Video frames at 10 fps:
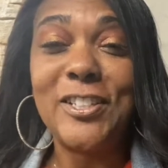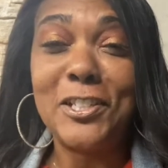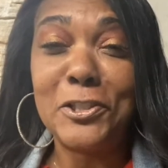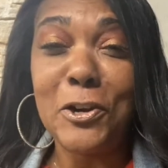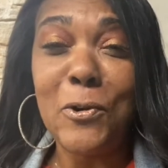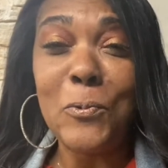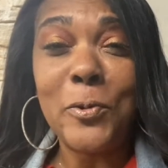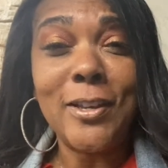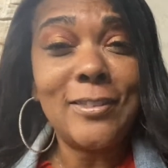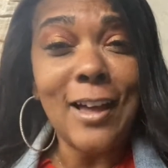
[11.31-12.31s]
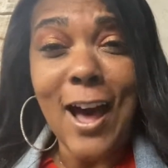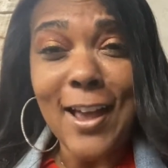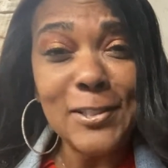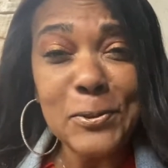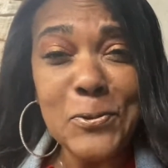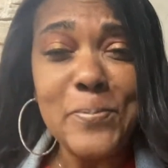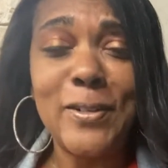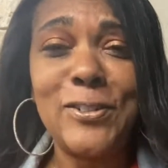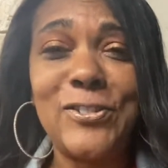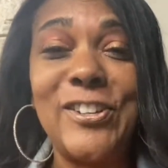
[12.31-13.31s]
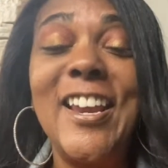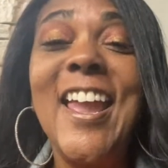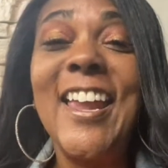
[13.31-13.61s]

to share with the high school ministry